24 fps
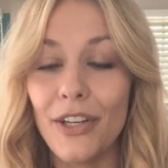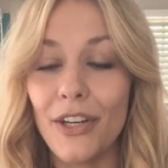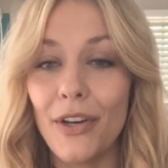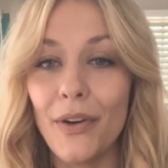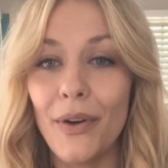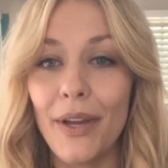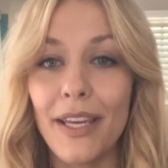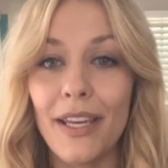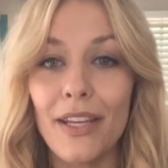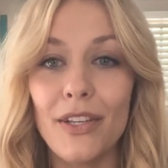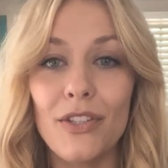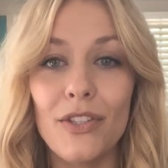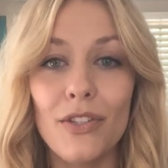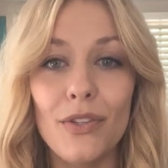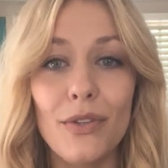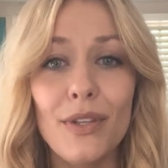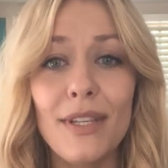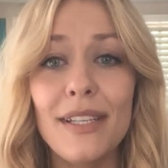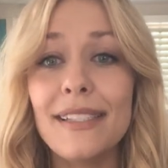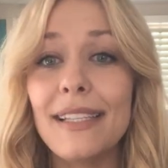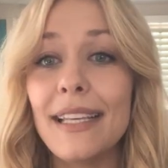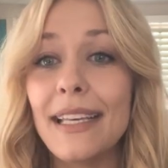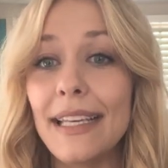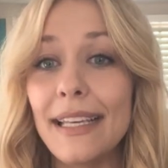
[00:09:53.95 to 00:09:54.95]
I can do
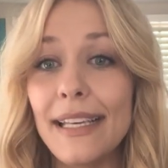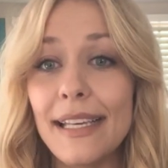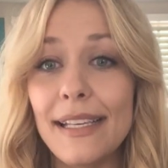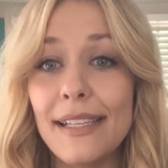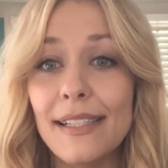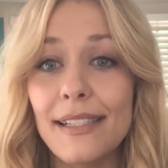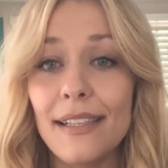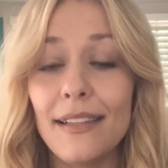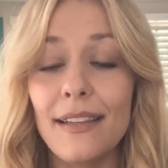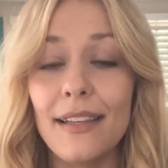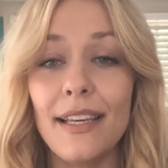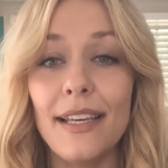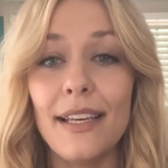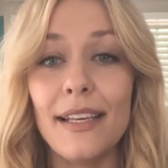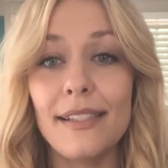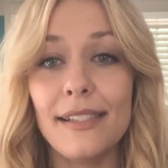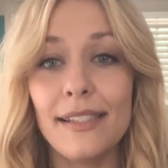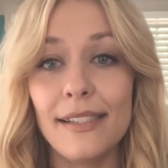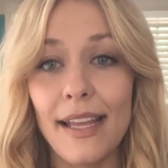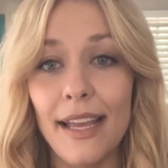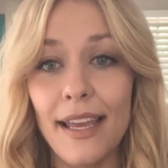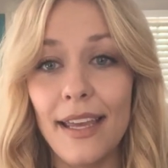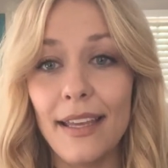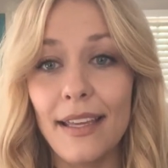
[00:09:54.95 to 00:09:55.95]
this easily,
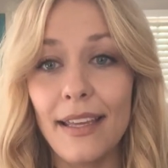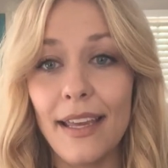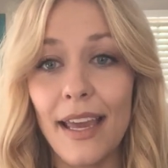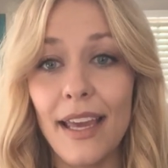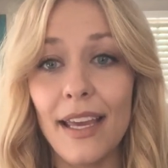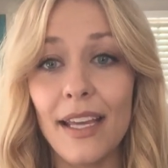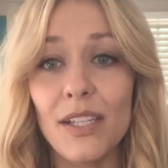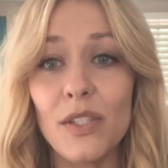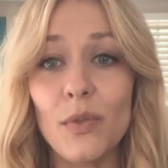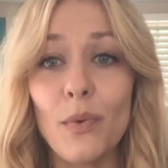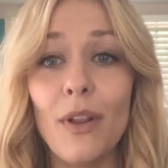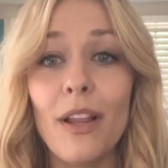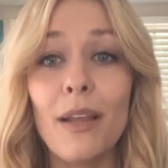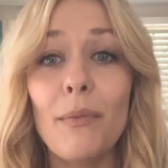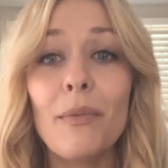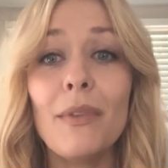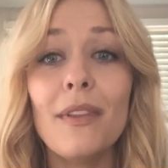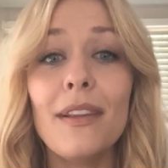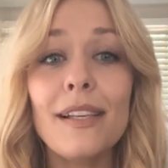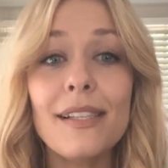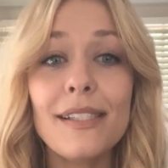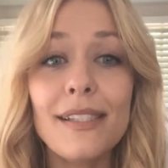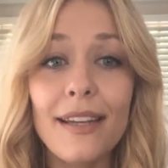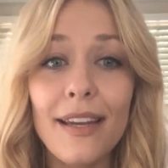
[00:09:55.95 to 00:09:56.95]
stay engaged while I'm
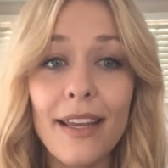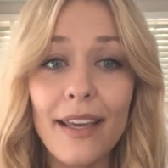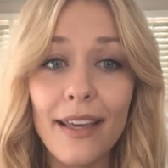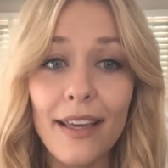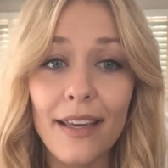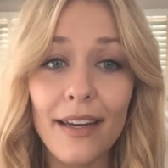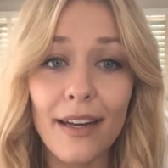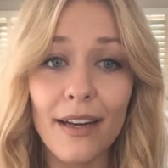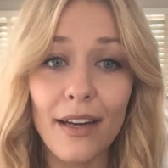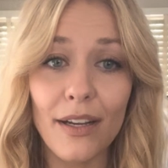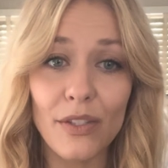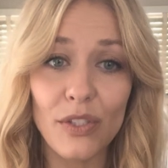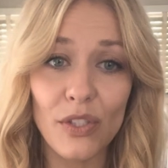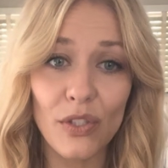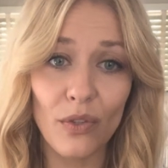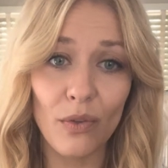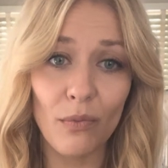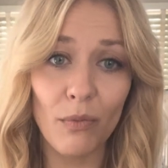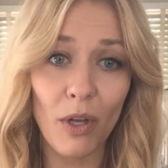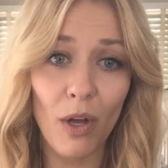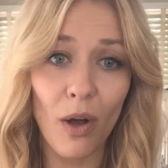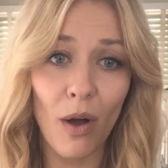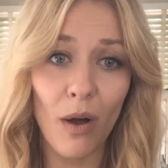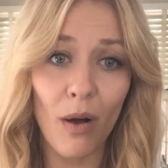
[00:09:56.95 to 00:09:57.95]
listening in on a
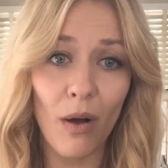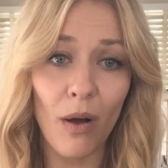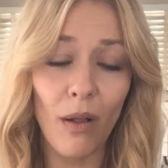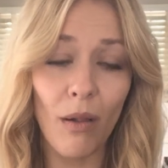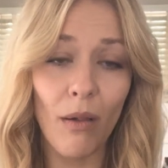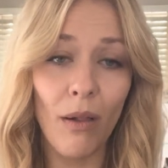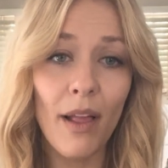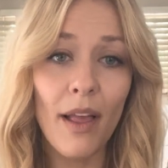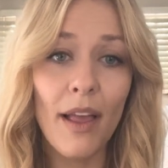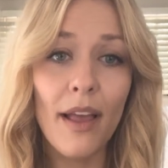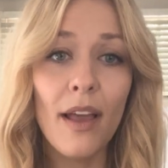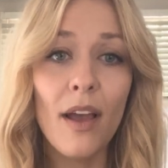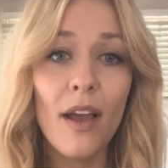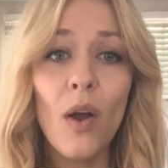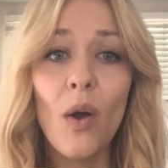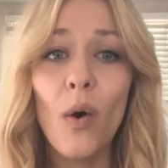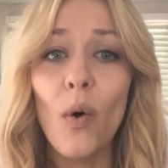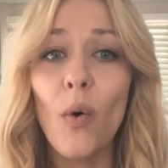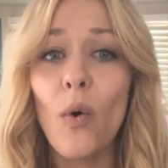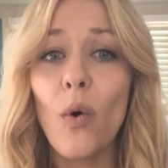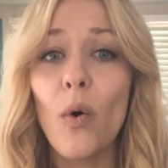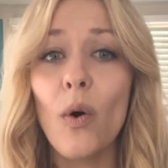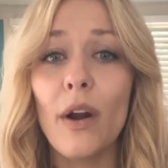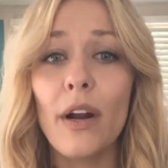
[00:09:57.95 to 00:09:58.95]
Zoom call,
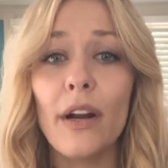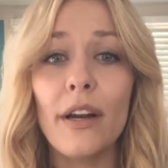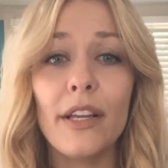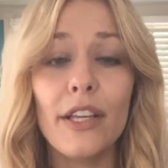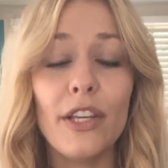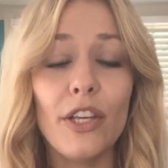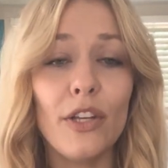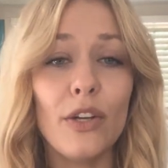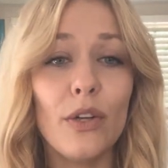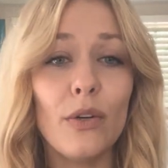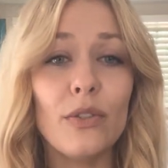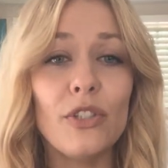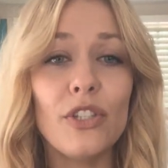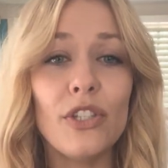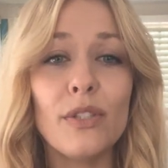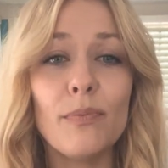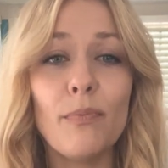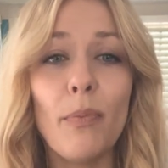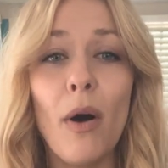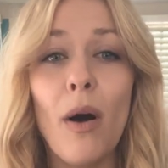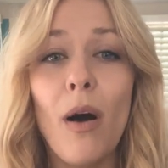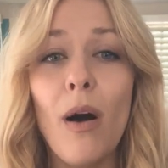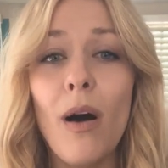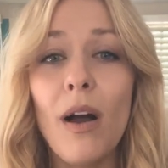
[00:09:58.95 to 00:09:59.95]
or just
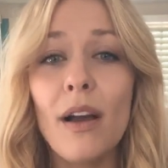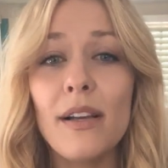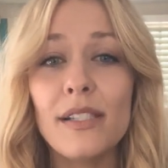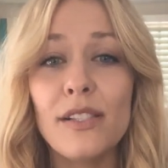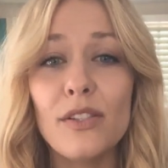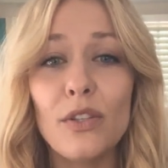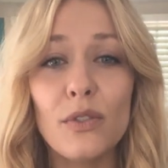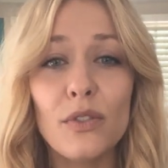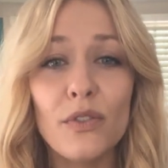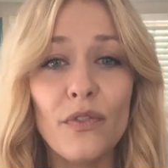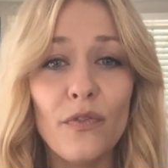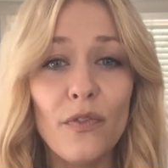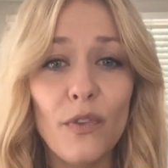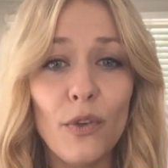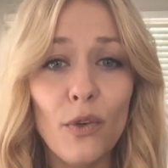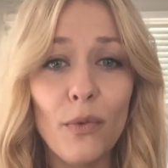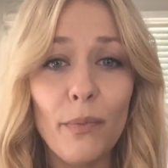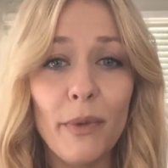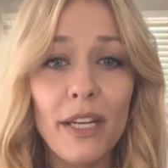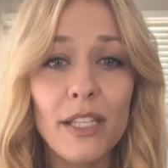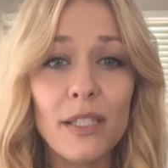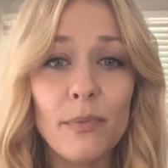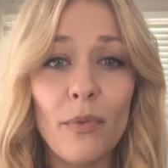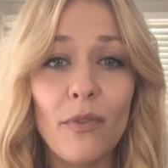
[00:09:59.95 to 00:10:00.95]
pause those few
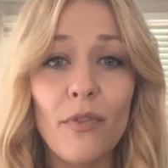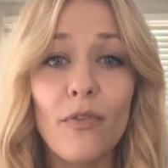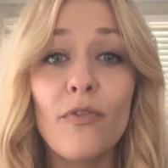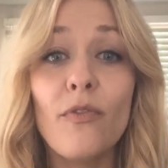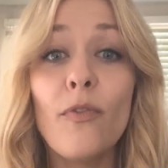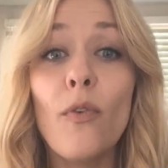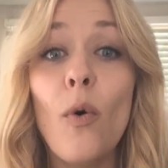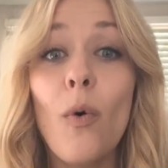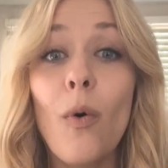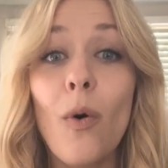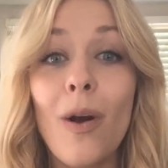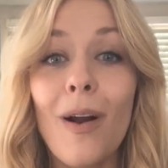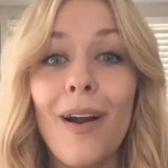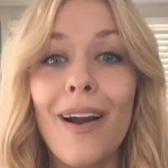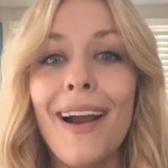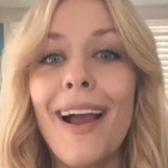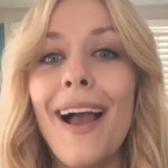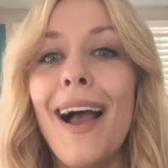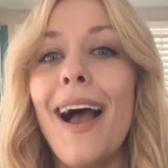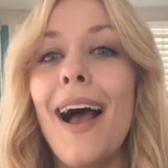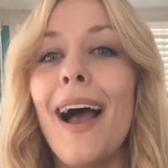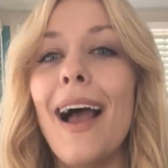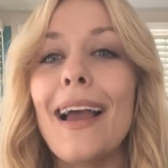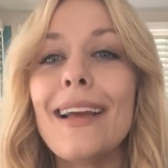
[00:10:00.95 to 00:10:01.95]
minutes before
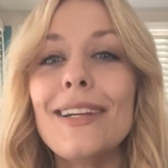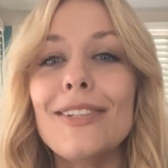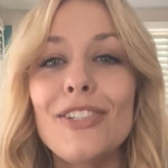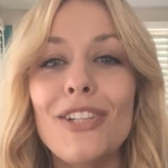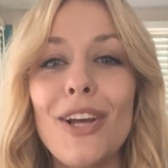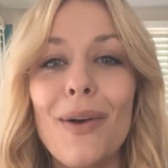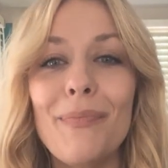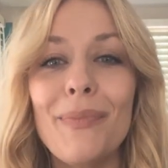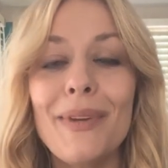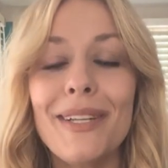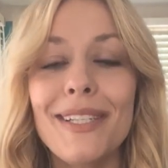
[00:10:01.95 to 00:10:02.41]
I jump